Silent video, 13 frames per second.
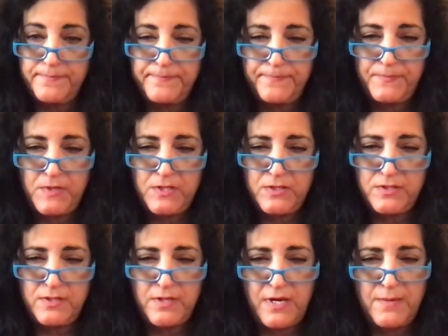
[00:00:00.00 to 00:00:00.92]
Because
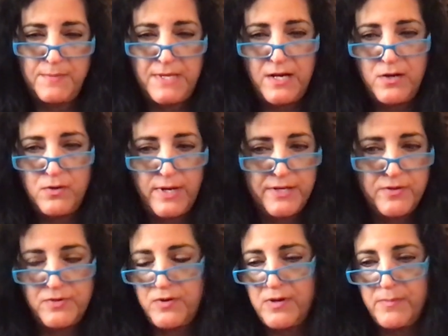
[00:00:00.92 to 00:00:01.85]
I
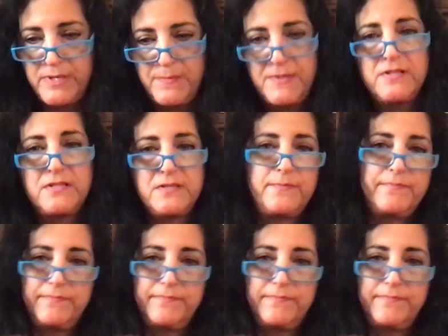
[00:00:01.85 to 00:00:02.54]
don't know how many minutes